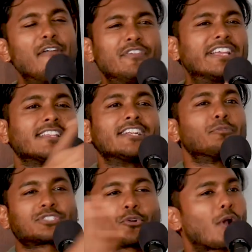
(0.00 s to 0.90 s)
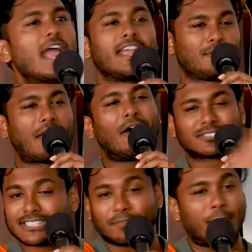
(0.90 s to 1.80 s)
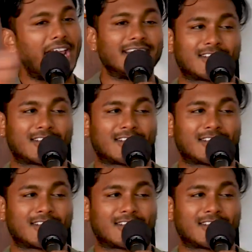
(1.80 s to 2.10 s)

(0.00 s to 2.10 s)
Everything in London was gray, right? That was like the main